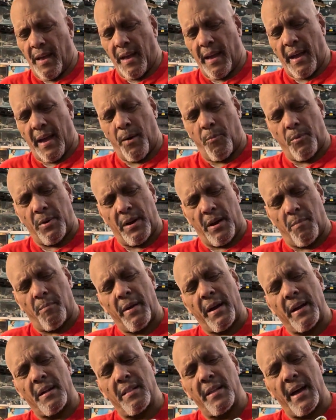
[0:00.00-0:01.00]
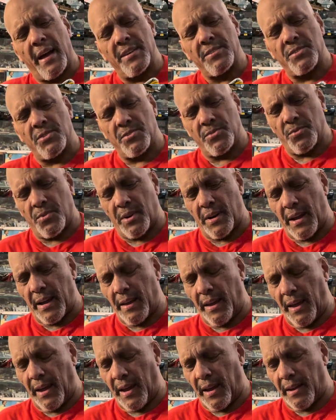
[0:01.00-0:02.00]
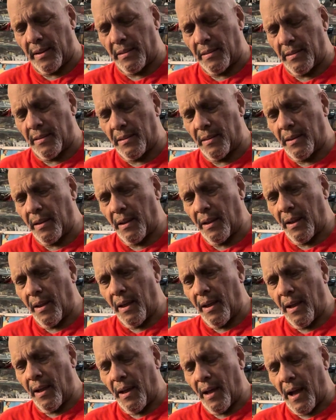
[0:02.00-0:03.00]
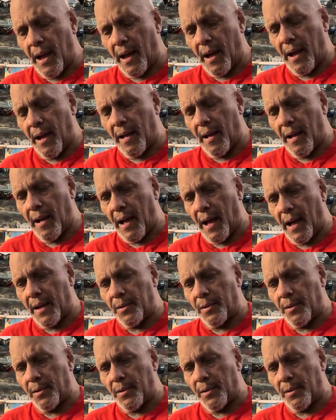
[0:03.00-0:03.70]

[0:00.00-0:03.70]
and without my glasses on, I can't. I